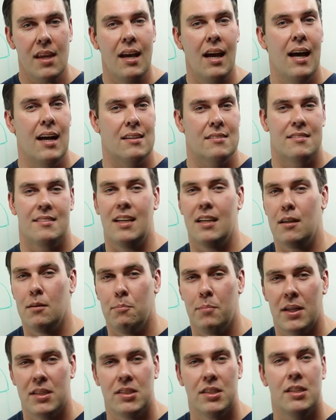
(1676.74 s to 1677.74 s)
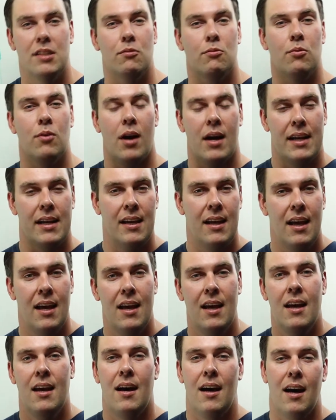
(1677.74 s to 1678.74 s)
how to set your budget and run
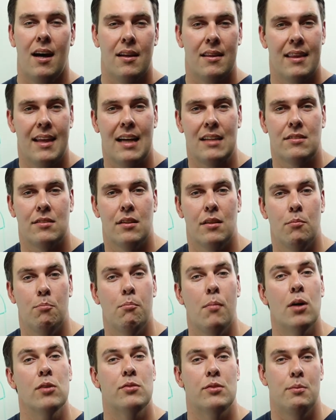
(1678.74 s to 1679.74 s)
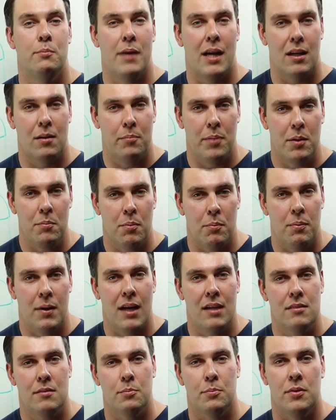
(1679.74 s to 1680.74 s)
that to the most amount of people
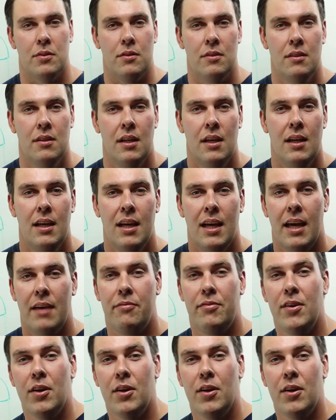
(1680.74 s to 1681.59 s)
possible. If